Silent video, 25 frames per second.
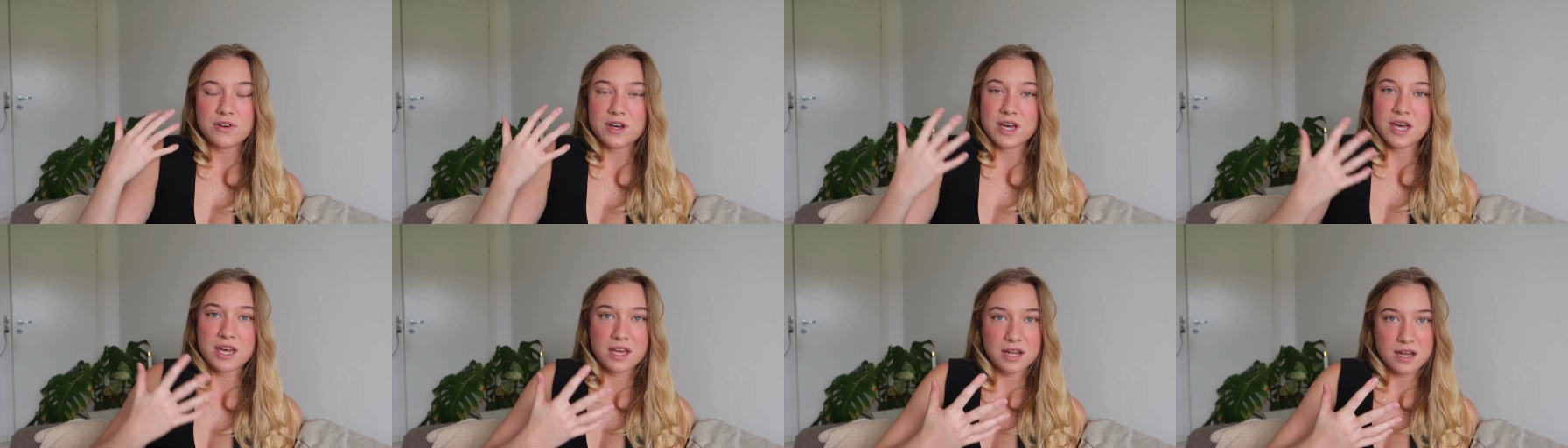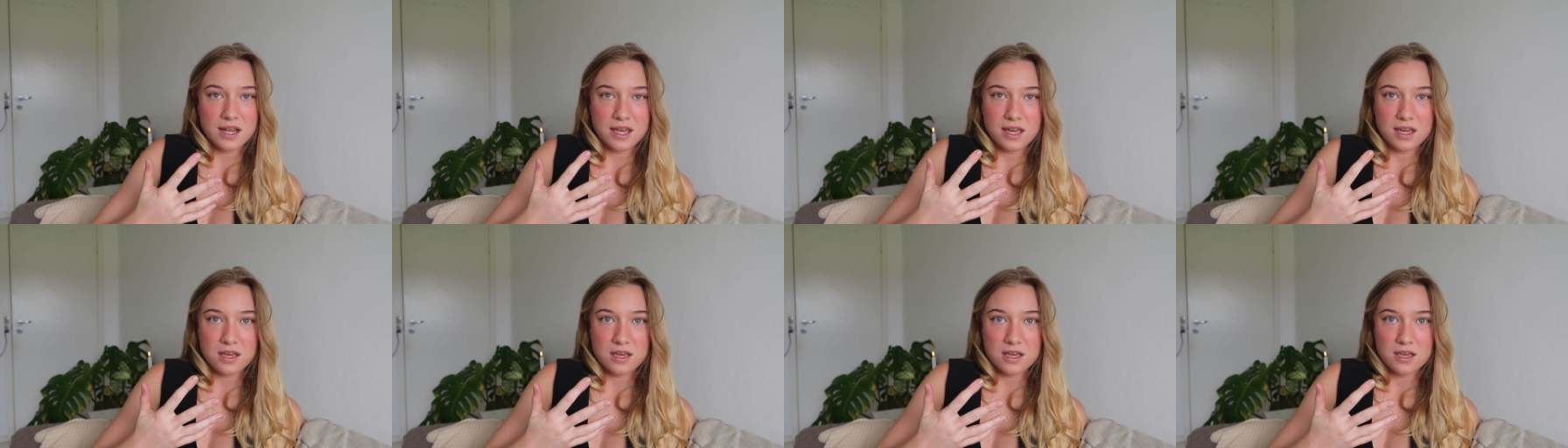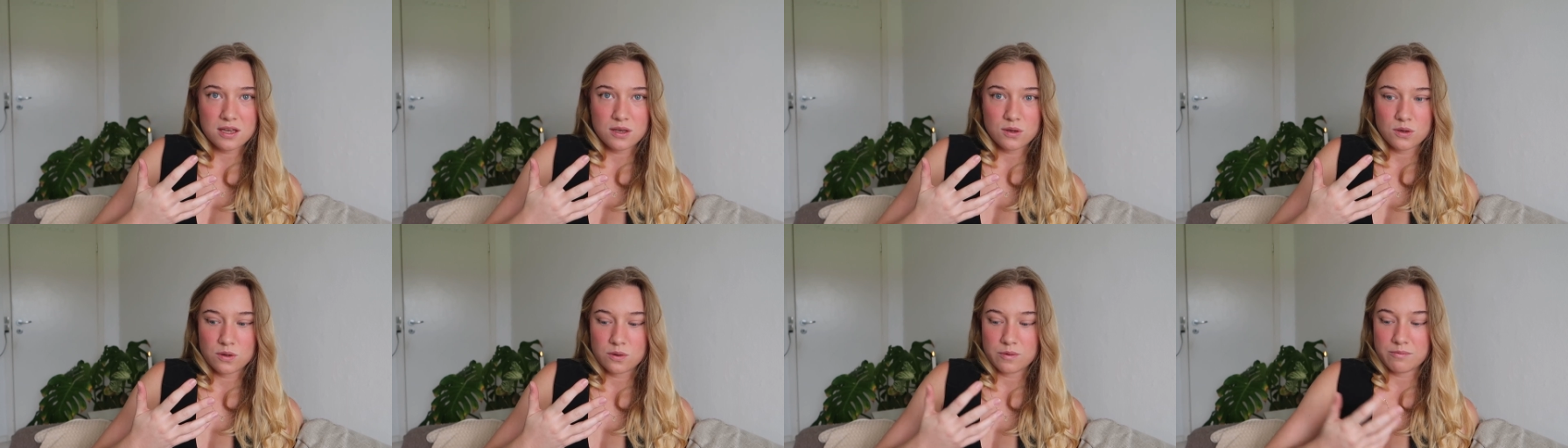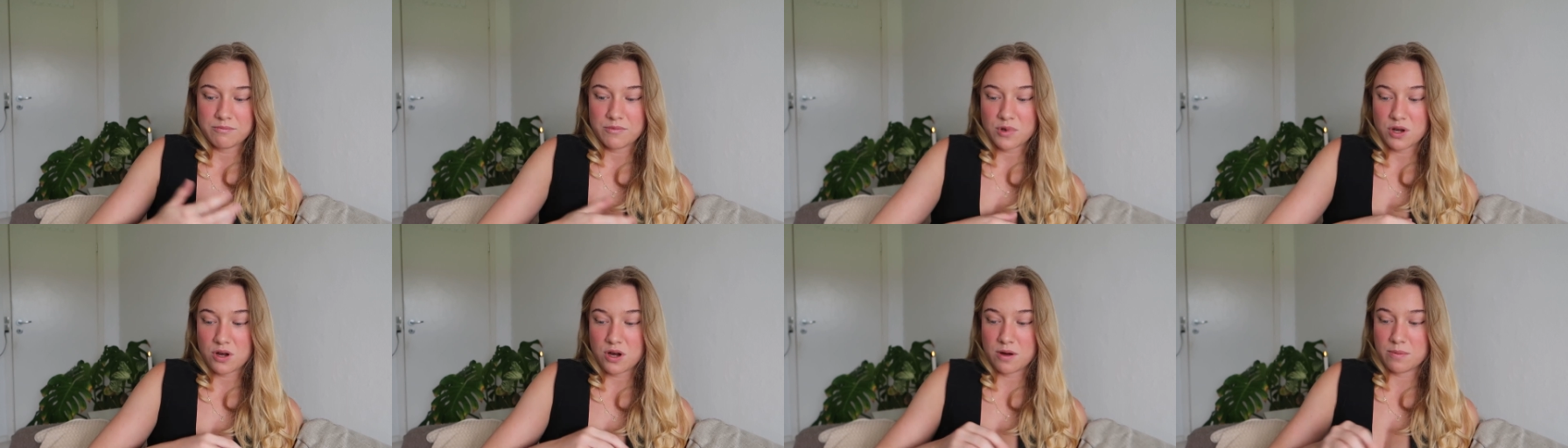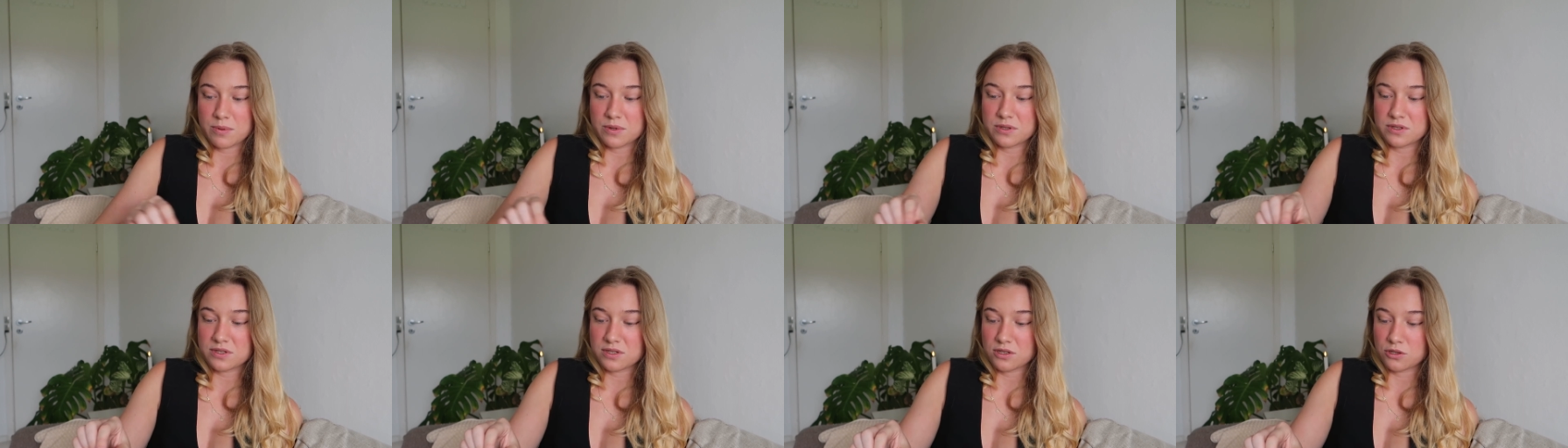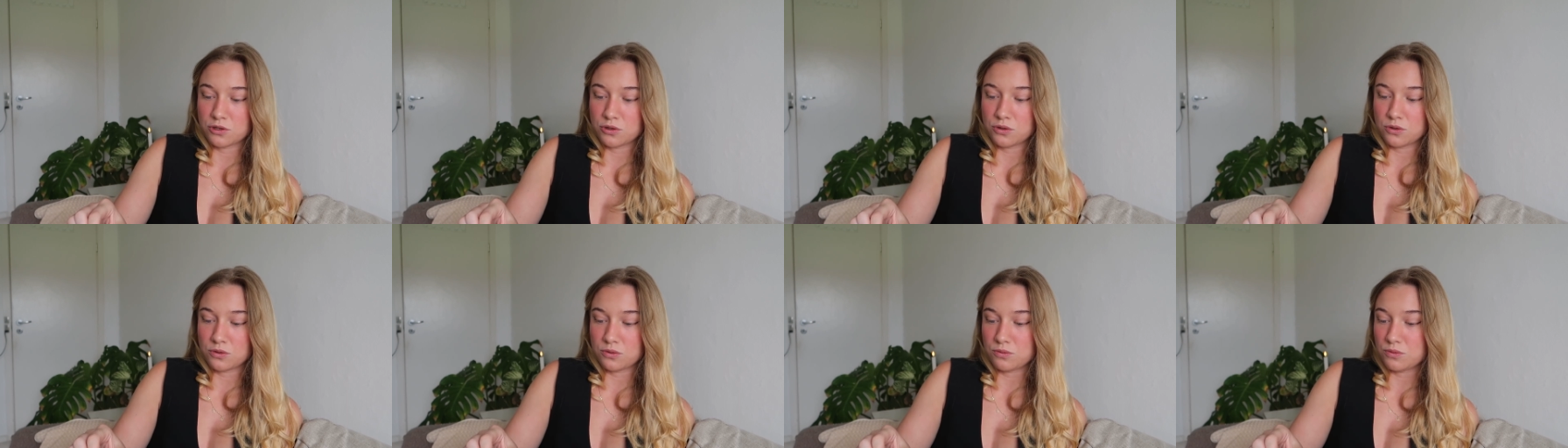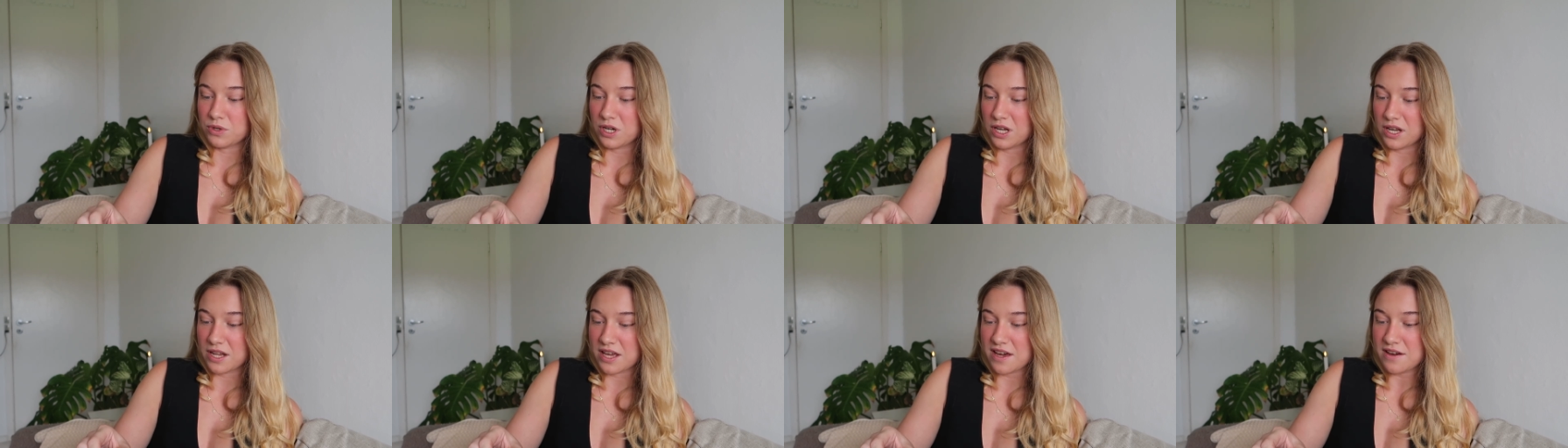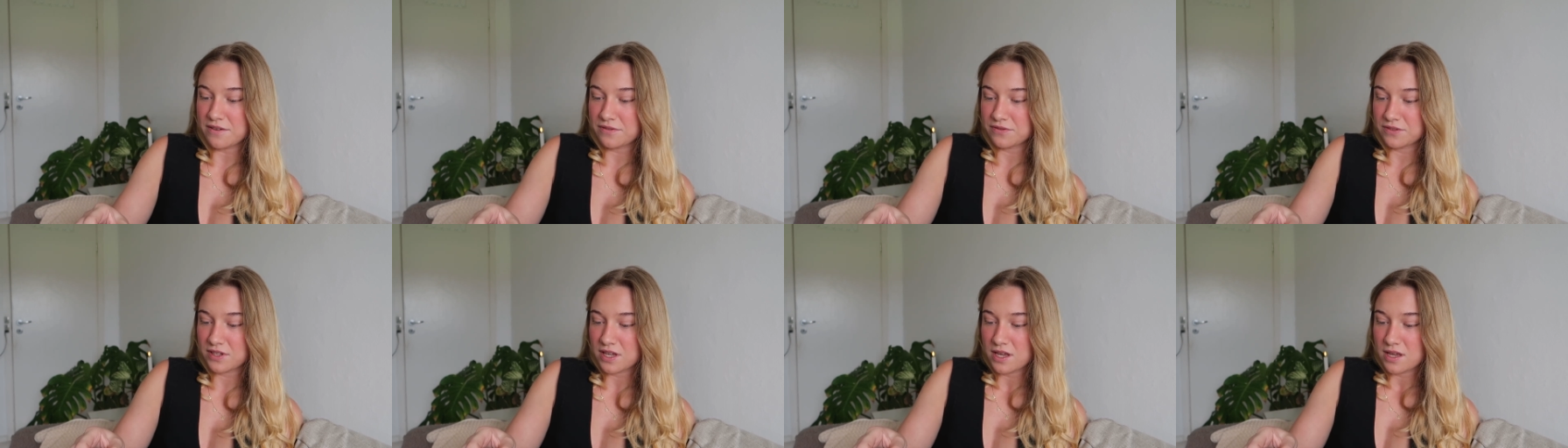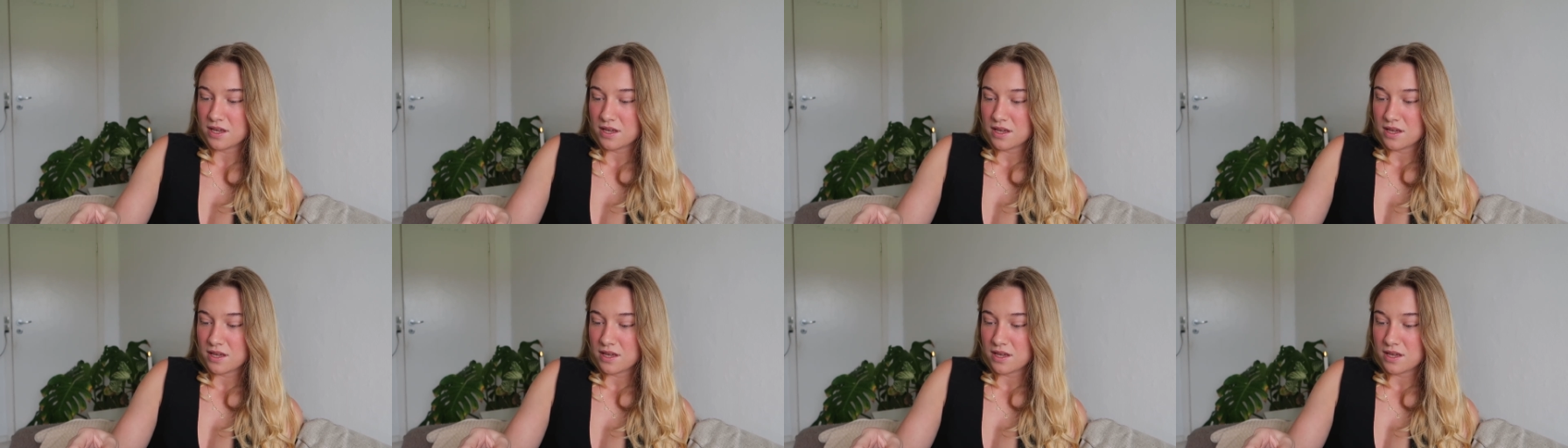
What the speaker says: a headache up until we left.